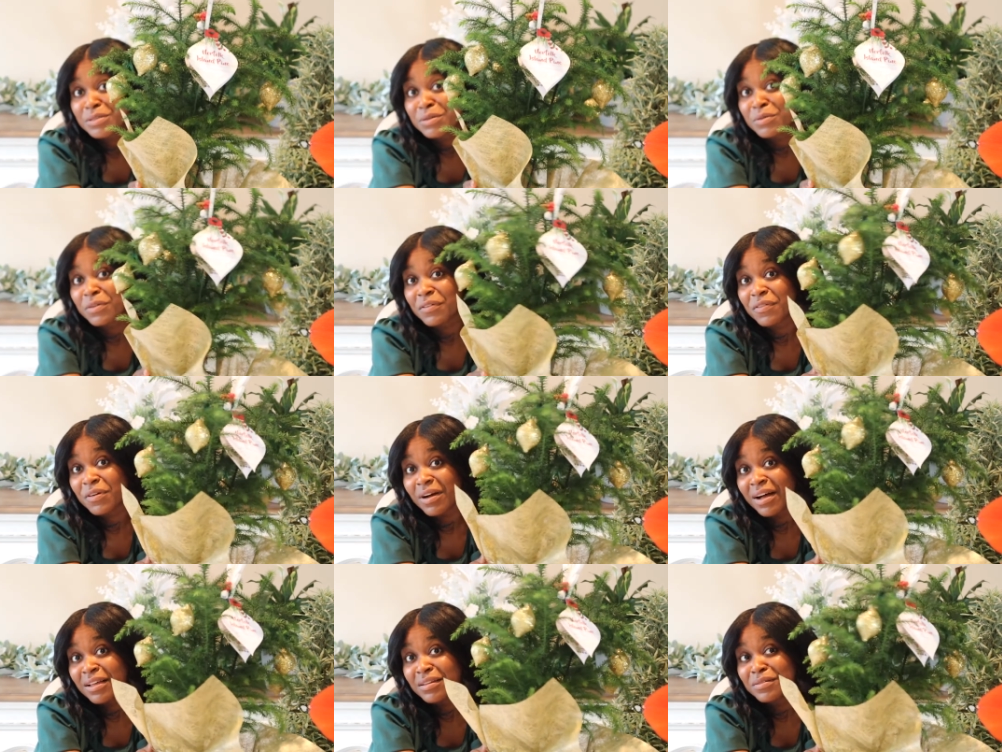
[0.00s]
your Norfolk
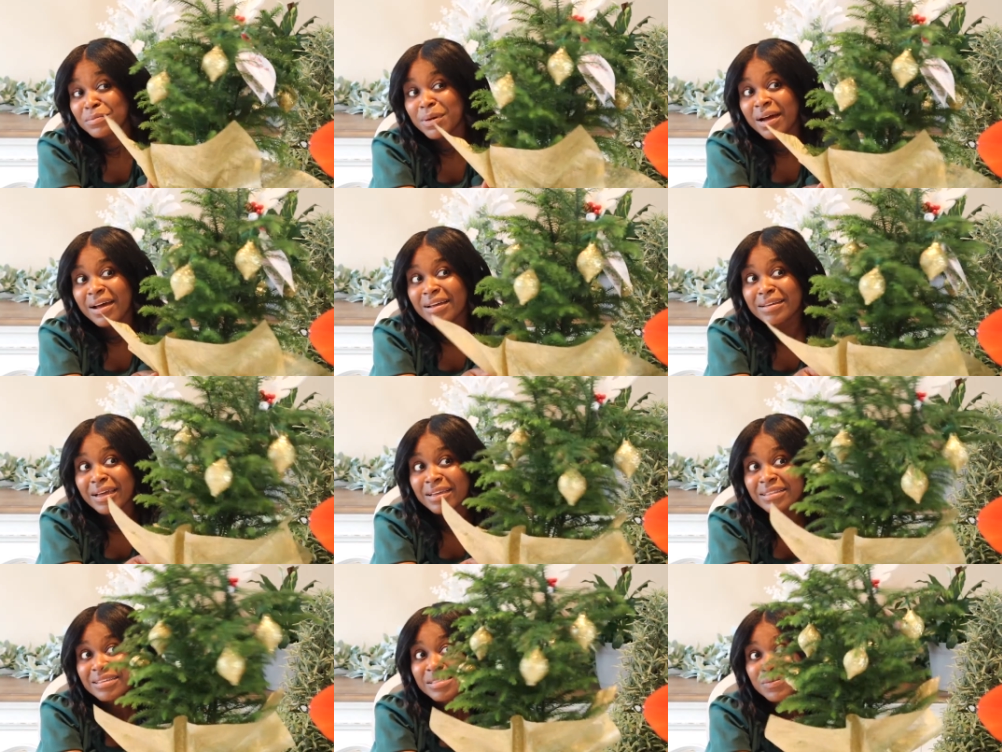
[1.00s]
Island Pine
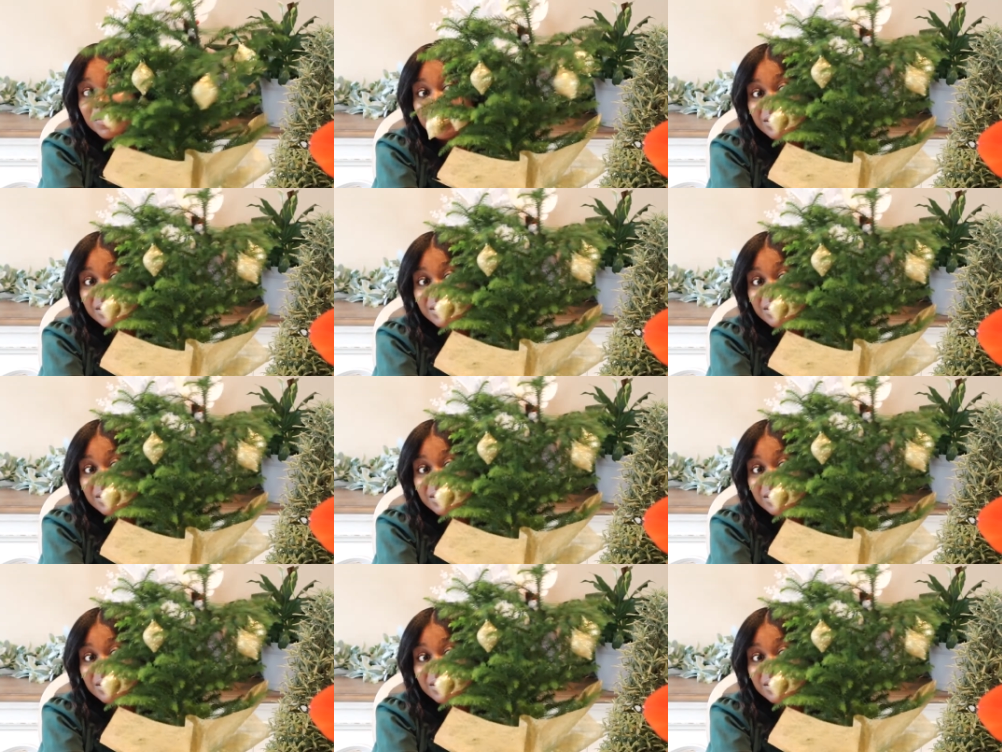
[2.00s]
like this one